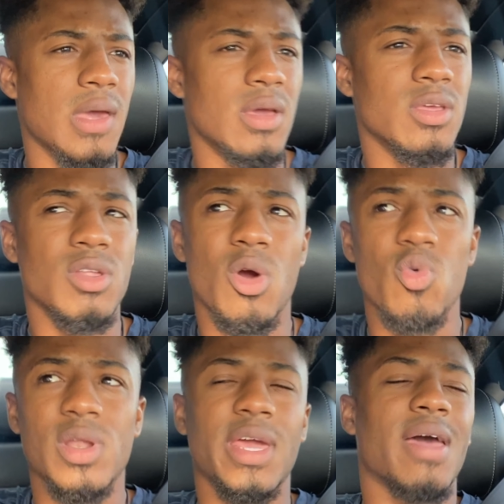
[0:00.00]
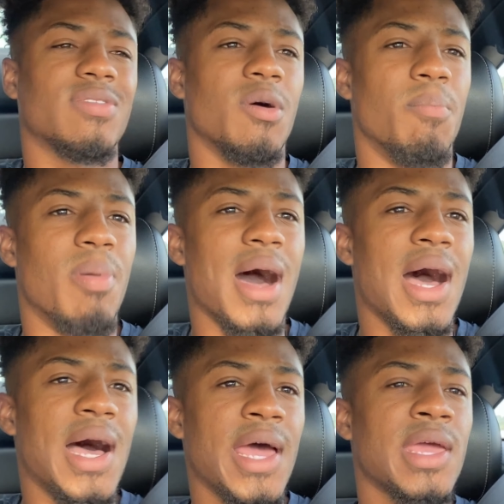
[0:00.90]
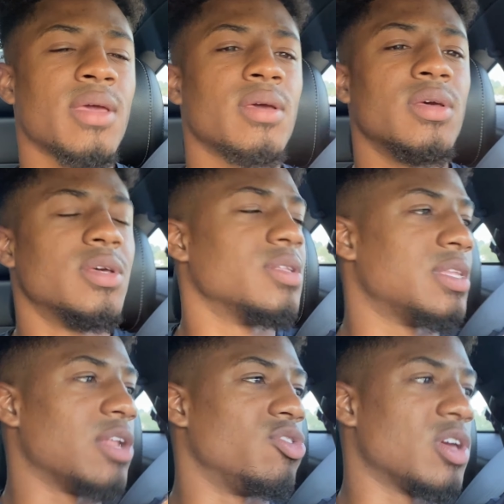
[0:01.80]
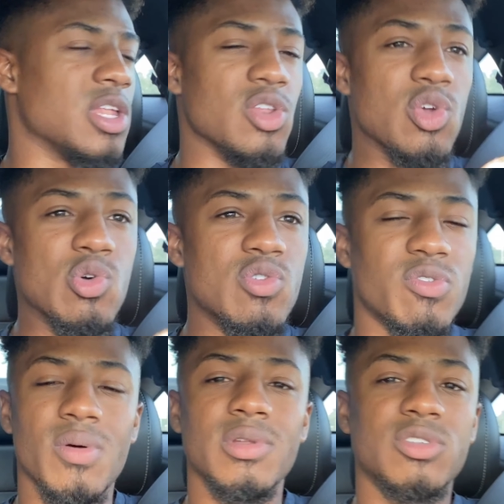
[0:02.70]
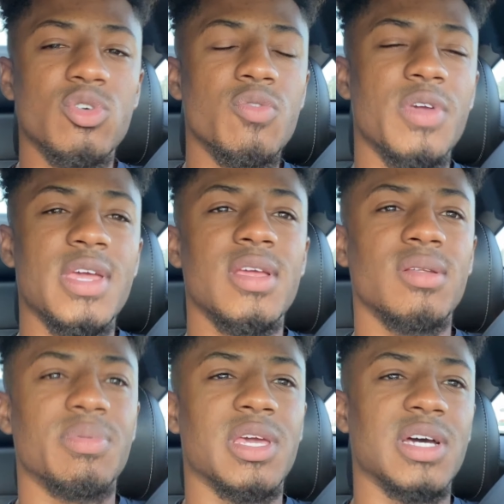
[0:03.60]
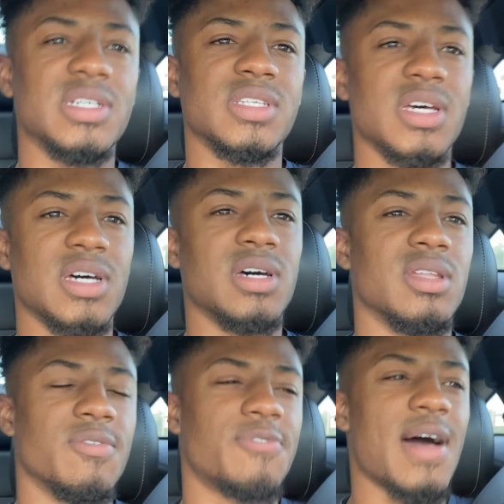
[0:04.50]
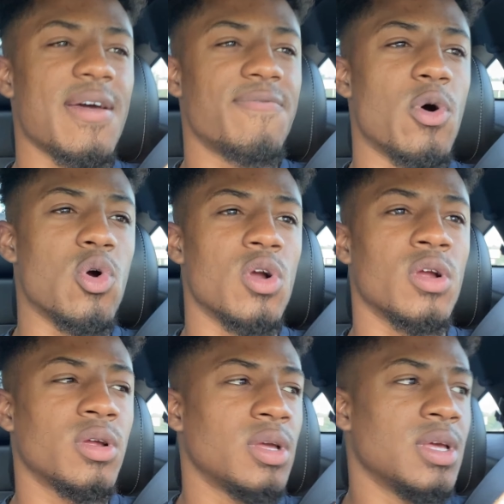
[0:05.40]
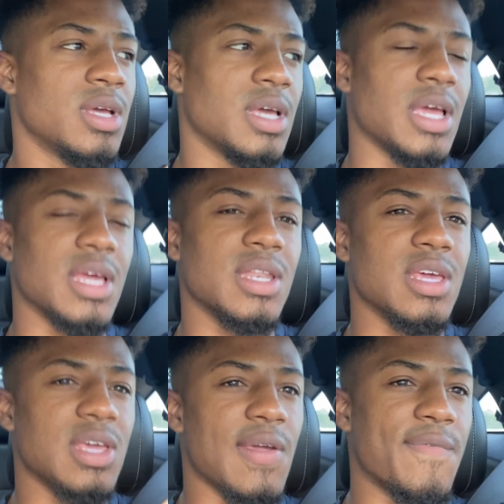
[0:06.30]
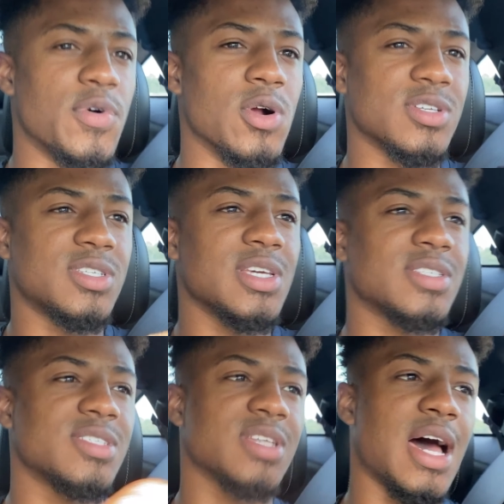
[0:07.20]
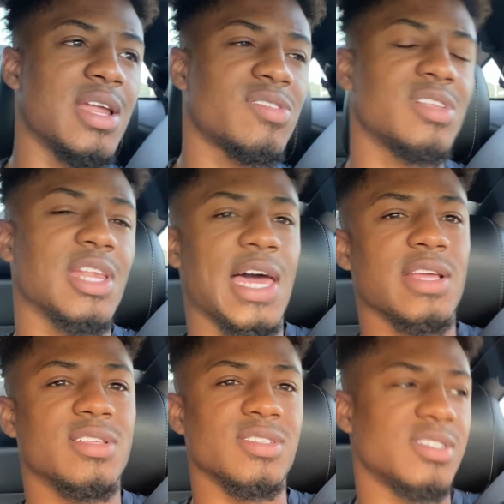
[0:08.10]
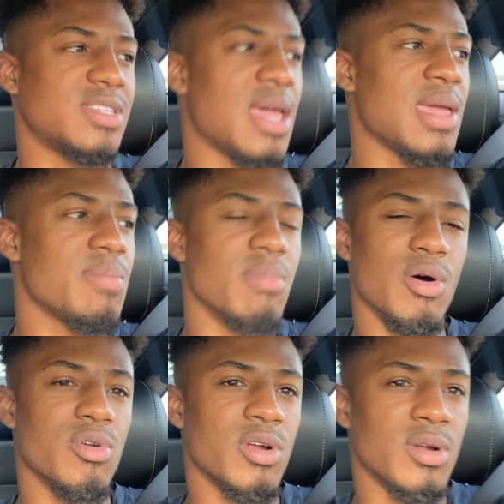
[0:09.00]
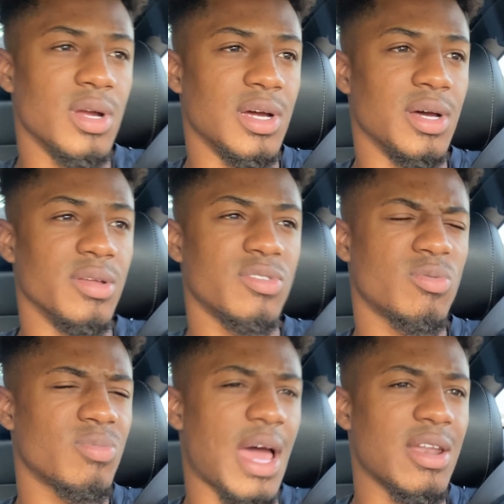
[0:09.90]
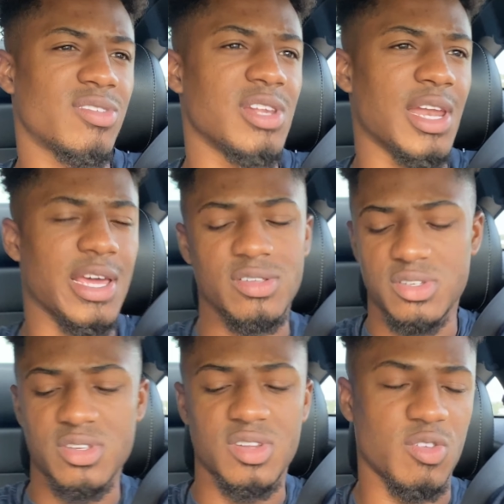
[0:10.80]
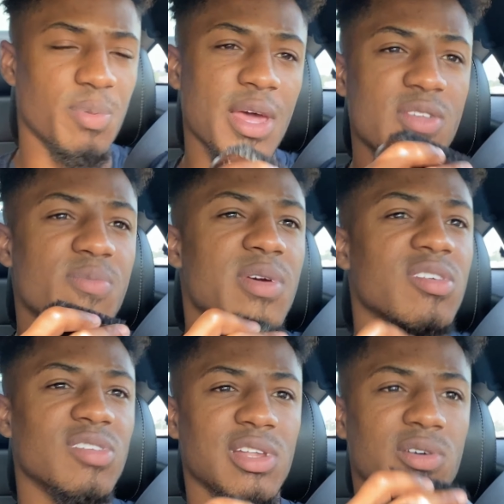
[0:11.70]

you don't really have to buy, that you can use from the 2V, because the 5.4 and the 4.6 is honestly like the same motor. It's honestly like just the displacement is a little